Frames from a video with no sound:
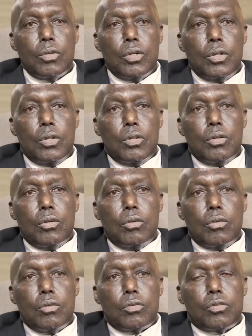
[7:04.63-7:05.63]
side?
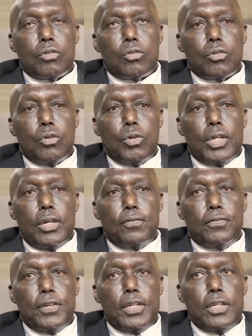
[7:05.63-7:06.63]
I'm not. So when I
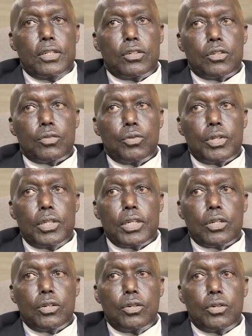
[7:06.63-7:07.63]
finished what they
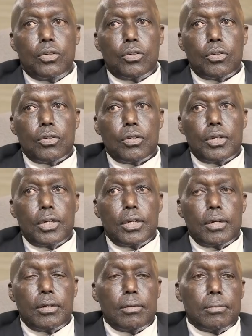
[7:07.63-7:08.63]
call
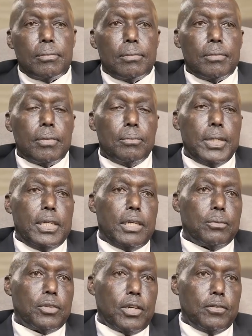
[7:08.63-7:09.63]
um,
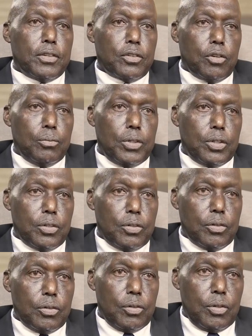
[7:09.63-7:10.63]
medium service commission,
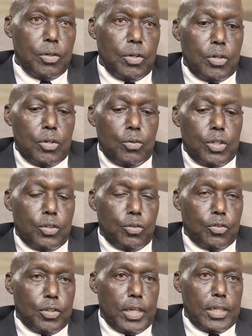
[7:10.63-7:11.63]
which
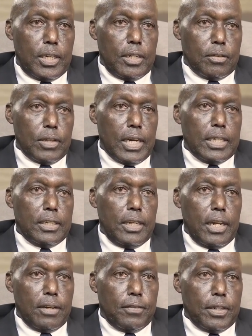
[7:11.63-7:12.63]
was 10 years, I did
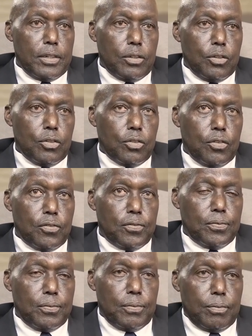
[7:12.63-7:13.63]
11 because
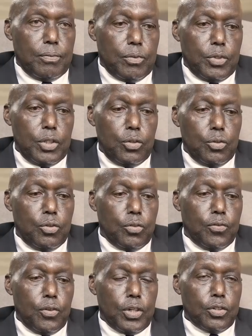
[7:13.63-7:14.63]
of when you go
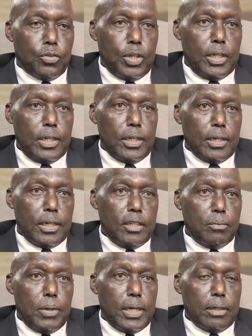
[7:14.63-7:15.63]
for a training. I
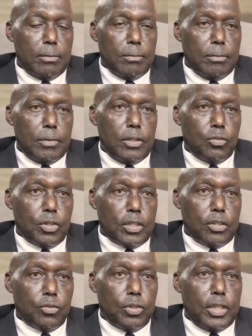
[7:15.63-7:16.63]
did my
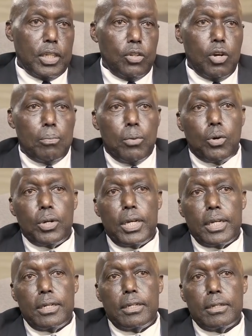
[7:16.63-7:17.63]
instructor training. You are
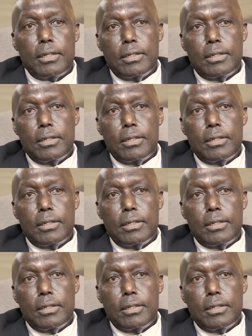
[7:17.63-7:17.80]
bonded